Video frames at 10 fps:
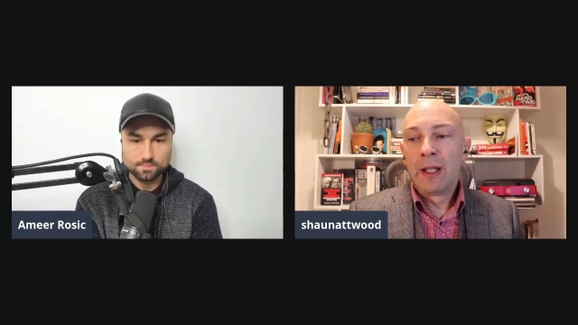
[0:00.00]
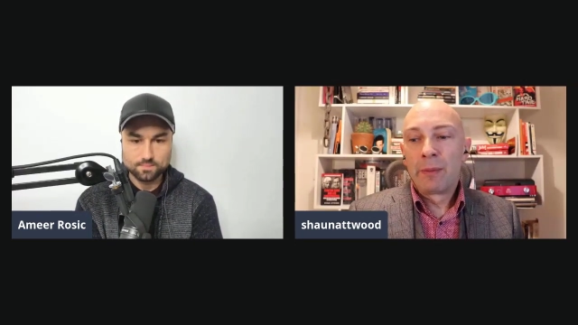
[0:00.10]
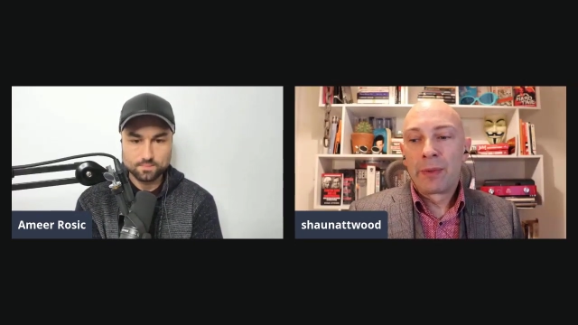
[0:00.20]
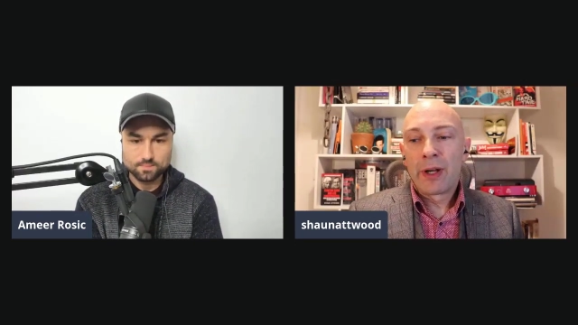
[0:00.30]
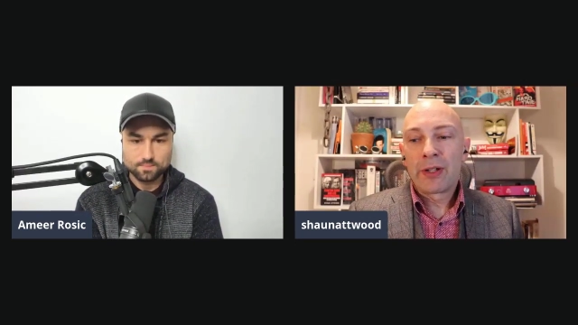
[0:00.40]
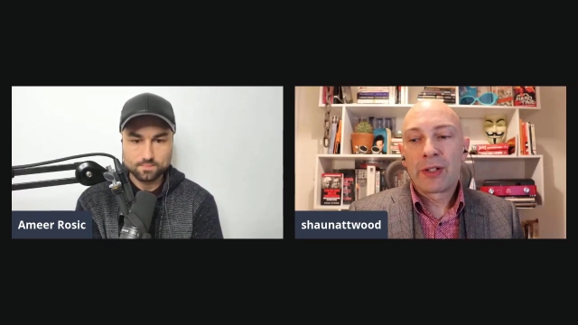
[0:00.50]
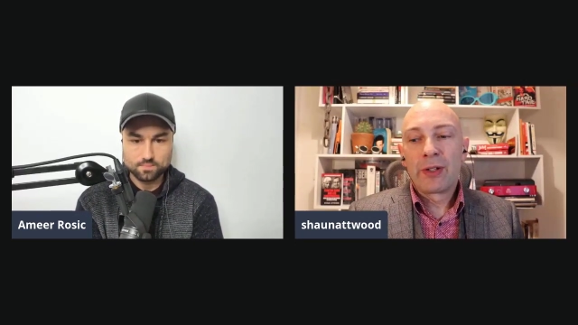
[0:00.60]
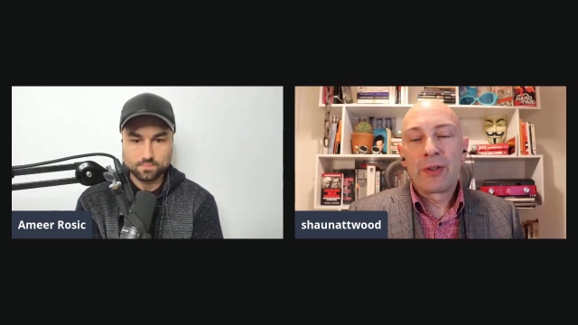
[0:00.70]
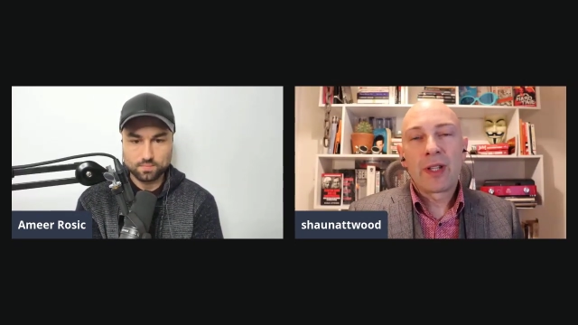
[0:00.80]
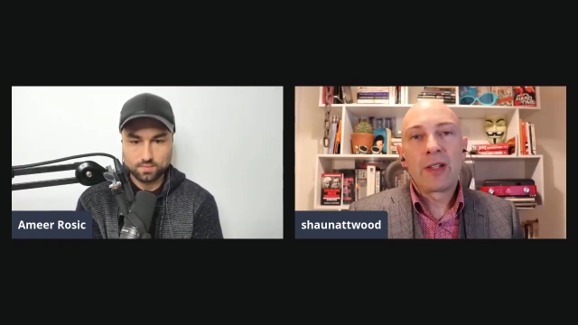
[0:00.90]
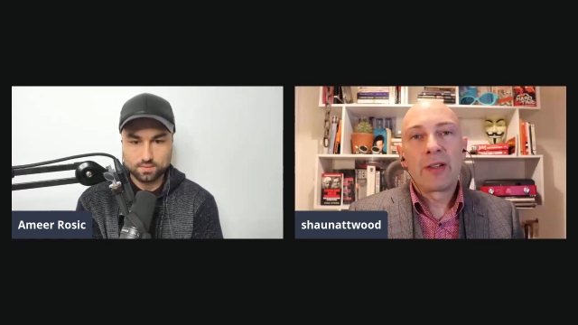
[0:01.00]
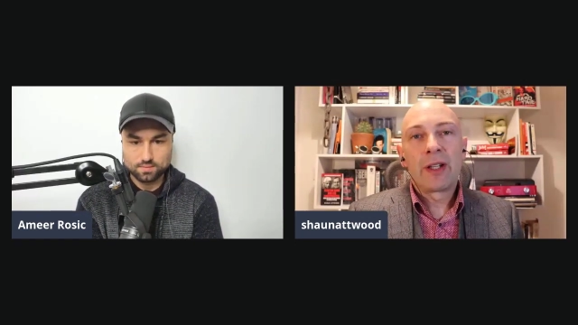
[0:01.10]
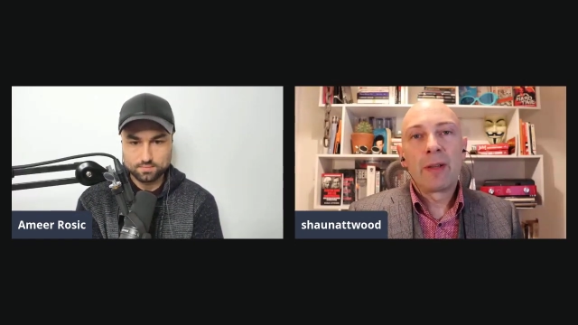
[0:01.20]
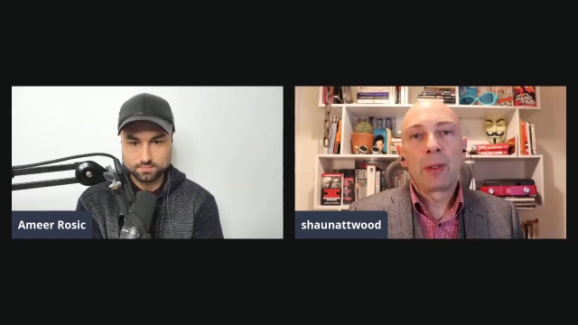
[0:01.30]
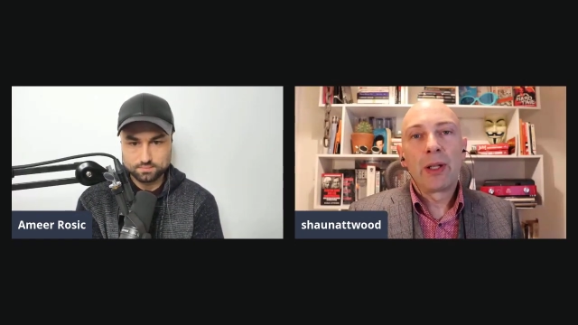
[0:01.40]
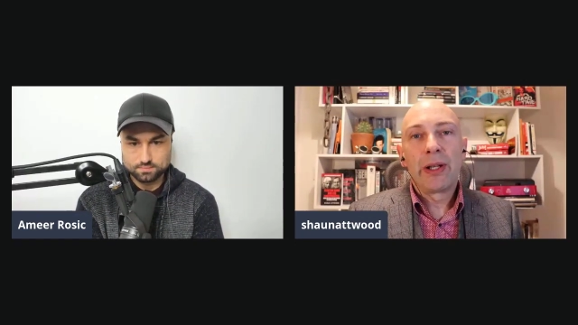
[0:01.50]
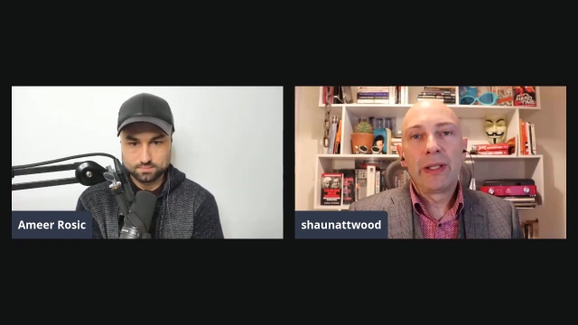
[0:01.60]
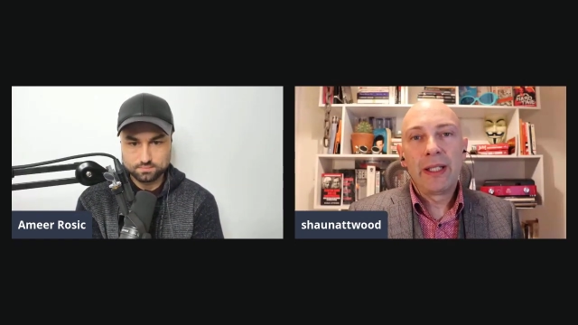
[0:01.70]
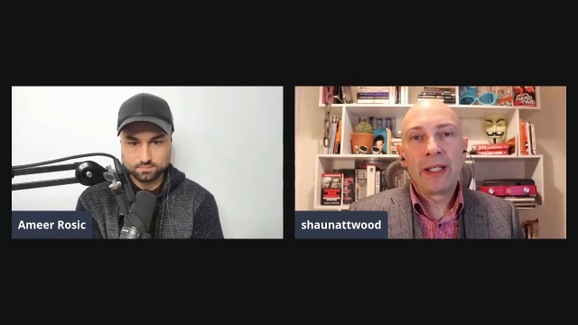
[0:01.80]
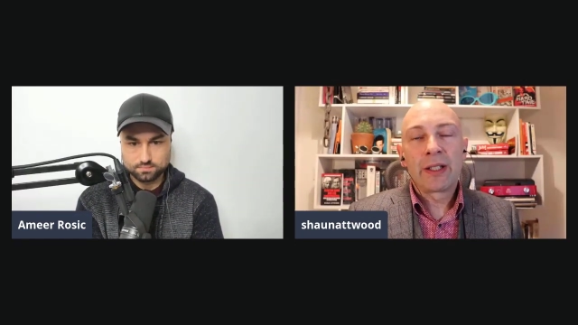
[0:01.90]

Speaker 1: Prosecutor said he's unemployed. He's got